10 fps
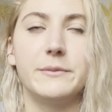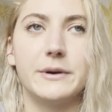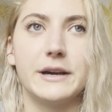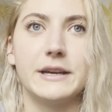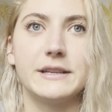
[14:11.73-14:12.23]

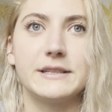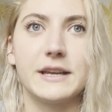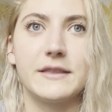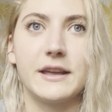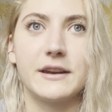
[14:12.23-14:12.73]
But
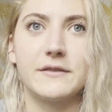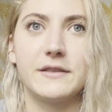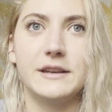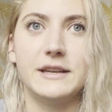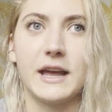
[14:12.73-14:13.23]
at the end of
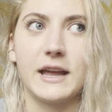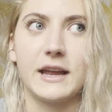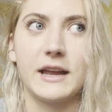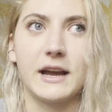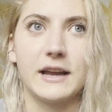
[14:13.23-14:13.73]
the
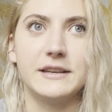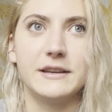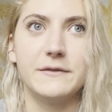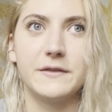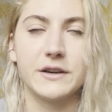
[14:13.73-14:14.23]
day, I
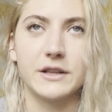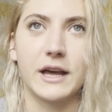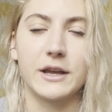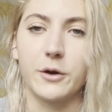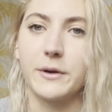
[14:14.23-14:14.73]
did feel
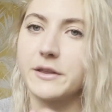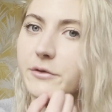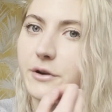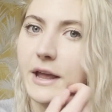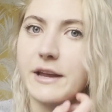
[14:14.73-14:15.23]
like going
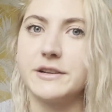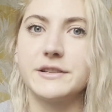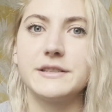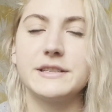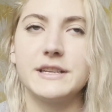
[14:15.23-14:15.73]
through an
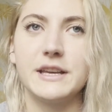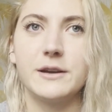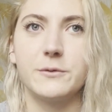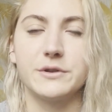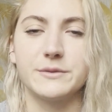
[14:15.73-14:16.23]
agency
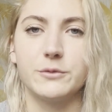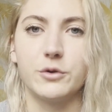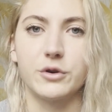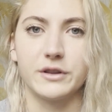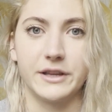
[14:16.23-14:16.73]
was
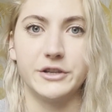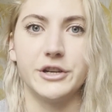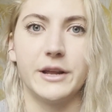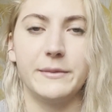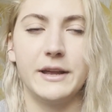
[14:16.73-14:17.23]
more
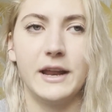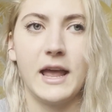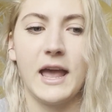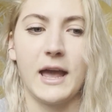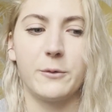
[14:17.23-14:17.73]
legitimate,
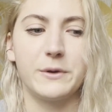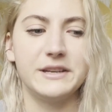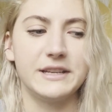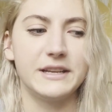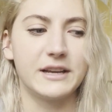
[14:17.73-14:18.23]
and we
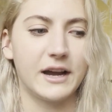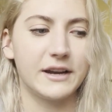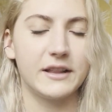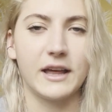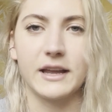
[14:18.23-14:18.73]
did
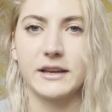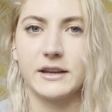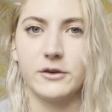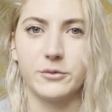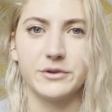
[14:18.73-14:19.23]
kind of like
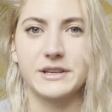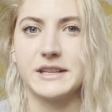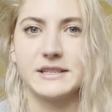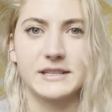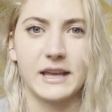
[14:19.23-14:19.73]
almost get
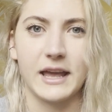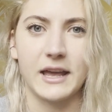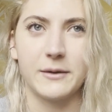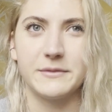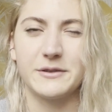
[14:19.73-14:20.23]

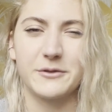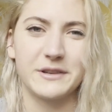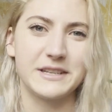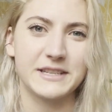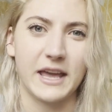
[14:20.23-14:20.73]
scammed. Not
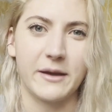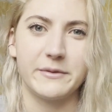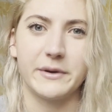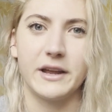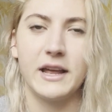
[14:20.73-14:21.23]
really
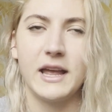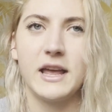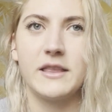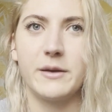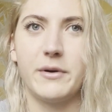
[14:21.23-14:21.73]
scammed, but
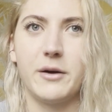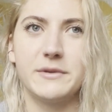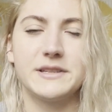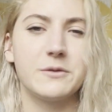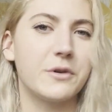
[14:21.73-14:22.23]
the
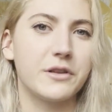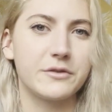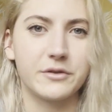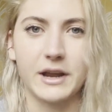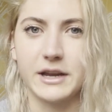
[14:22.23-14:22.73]
apartments that went
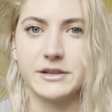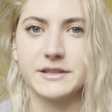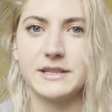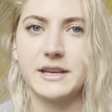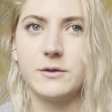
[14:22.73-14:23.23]
through an
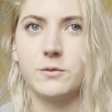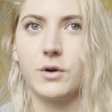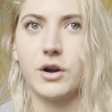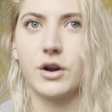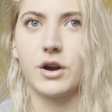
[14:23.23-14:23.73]
agency
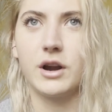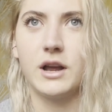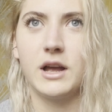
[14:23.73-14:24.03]
were,